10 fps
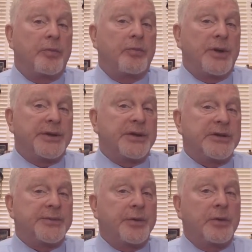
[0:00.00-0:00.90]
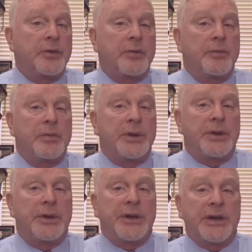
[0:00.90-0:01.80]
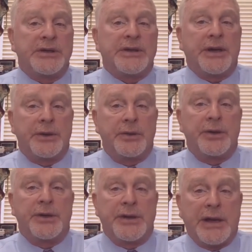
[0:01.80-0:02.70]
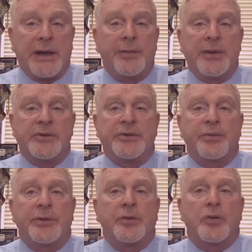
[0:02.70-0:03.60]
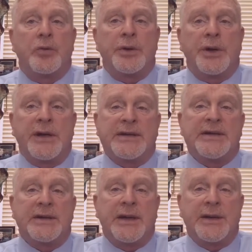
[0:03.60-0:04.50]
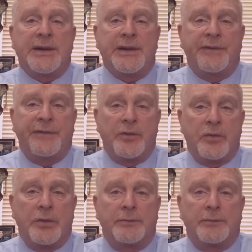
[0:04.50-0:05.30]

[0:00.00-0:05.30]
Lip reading: breath test program in a case I handled in the Alabama Supreme Court in 1994.